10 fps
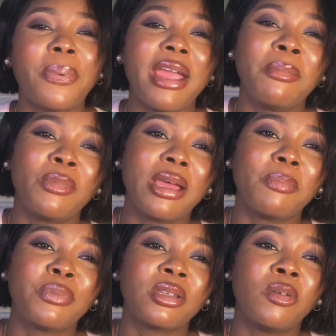pen
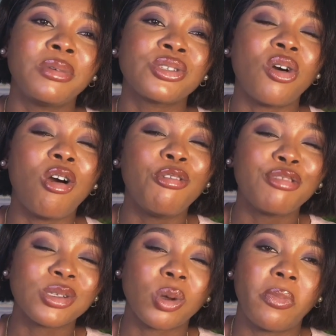and um, bs
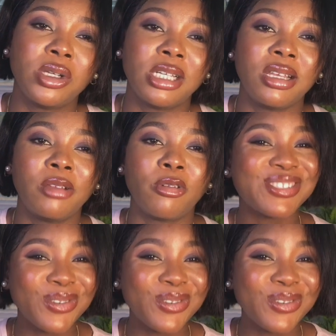office was budgeted for